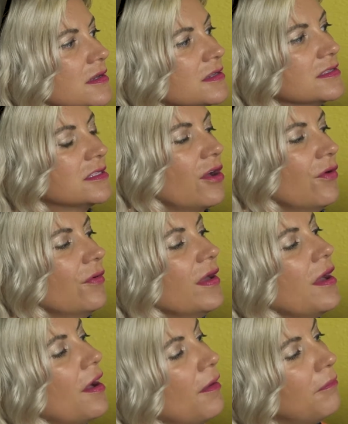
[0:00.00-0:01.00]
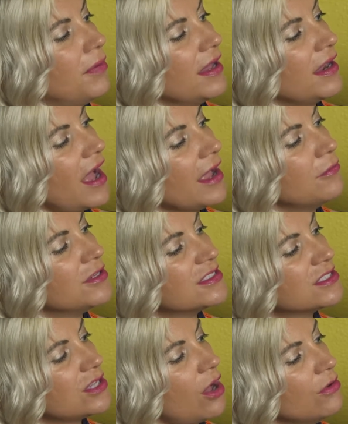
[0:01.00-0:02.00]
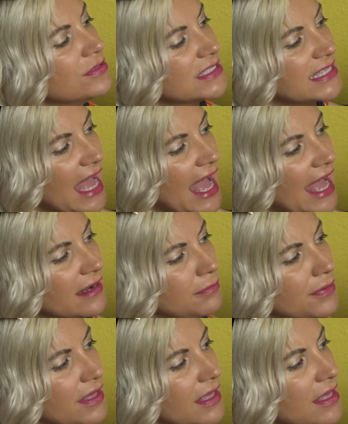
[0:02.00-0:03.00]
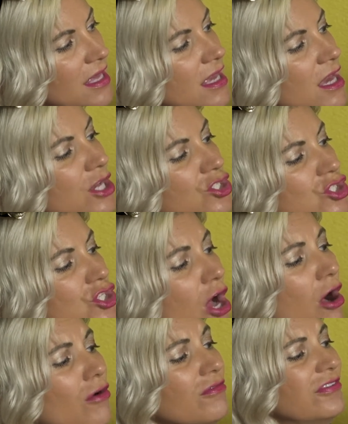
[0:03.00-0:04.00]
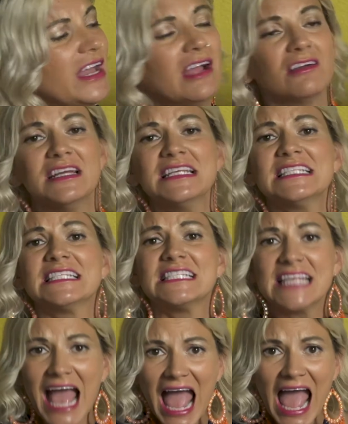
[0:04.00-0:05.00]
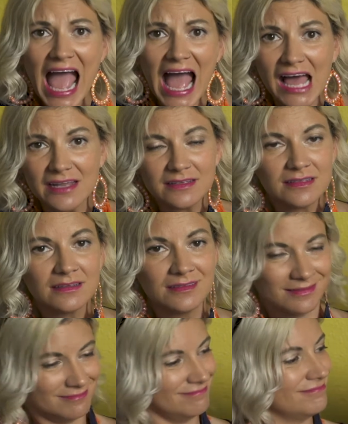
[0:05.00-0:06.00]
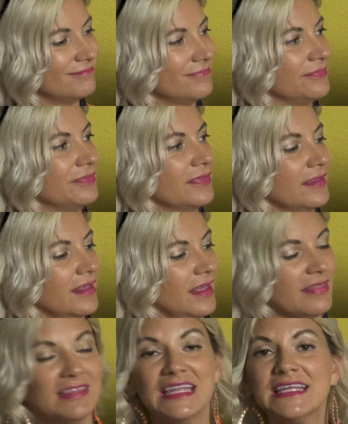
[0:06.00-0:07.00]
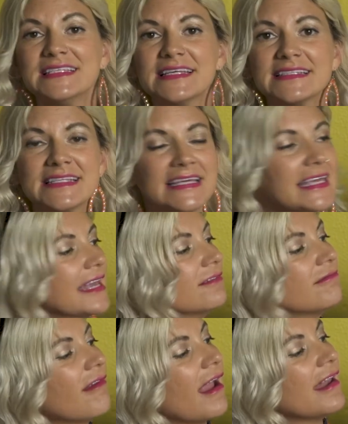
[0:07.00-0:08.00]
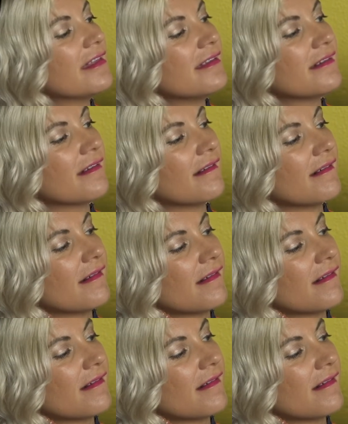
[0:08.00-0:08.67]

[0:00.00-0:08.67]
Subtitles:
So, but I was so sad, Piggy. So very sad. And then he does it again right here.